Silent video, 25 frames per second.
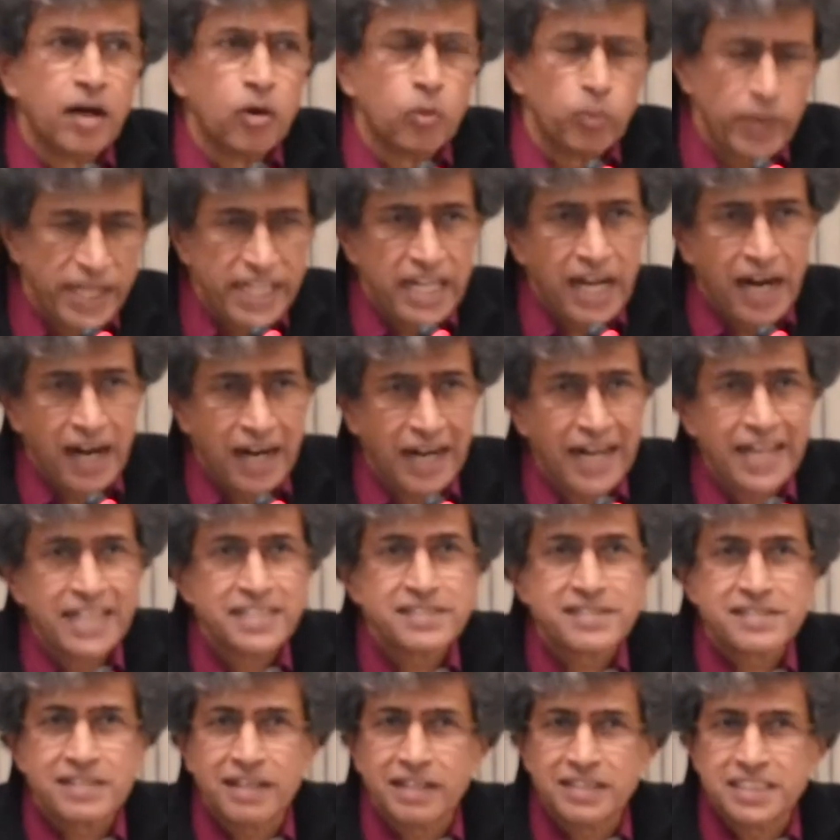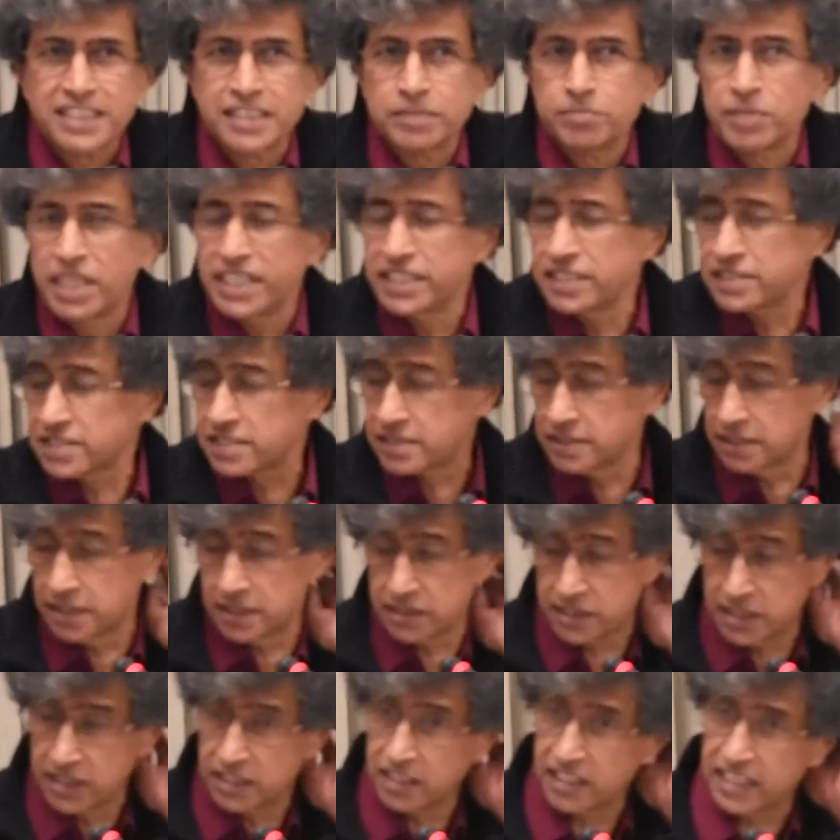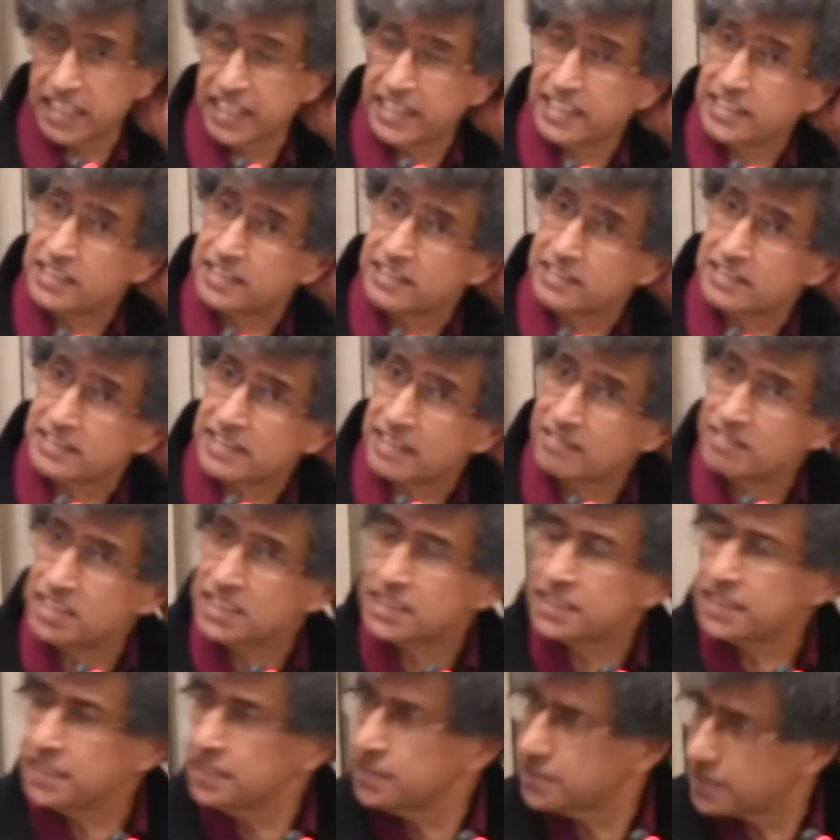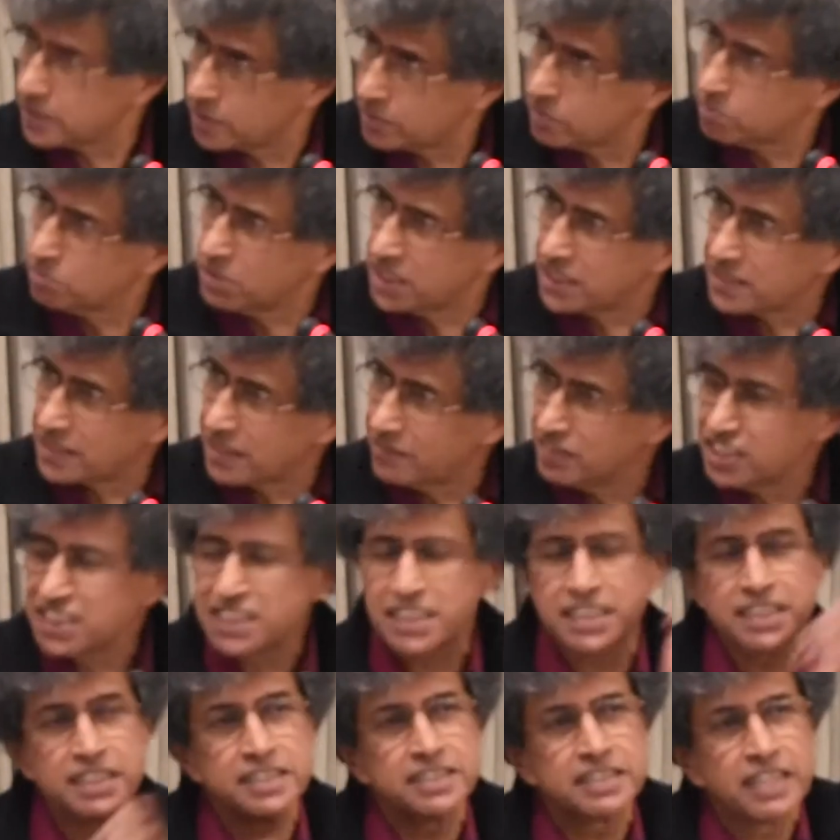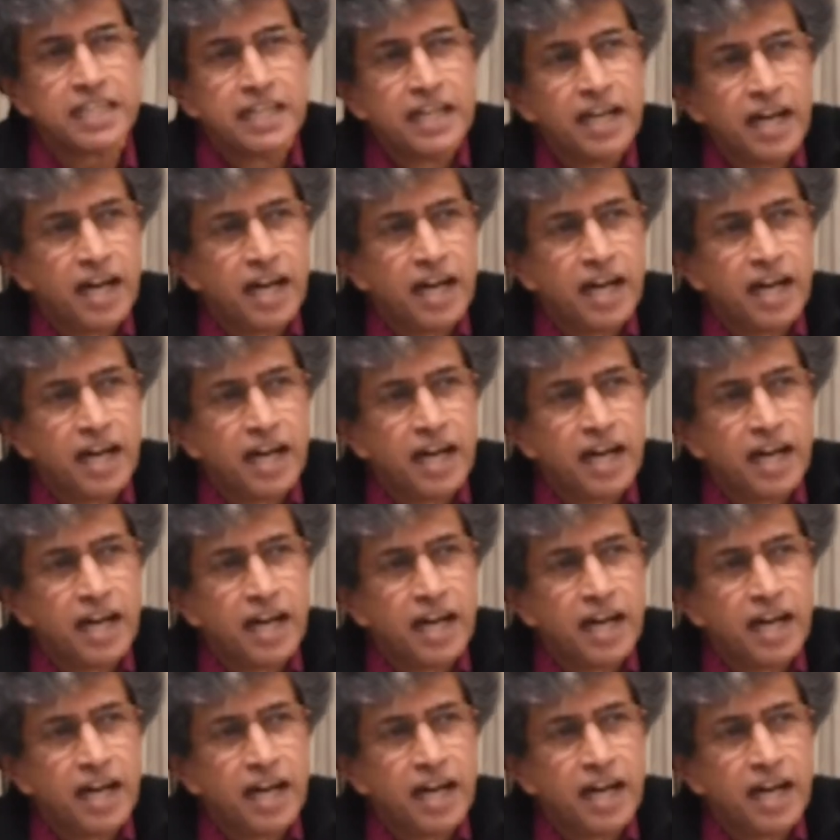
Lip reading: When I started my research in the 1970s, mid-70s,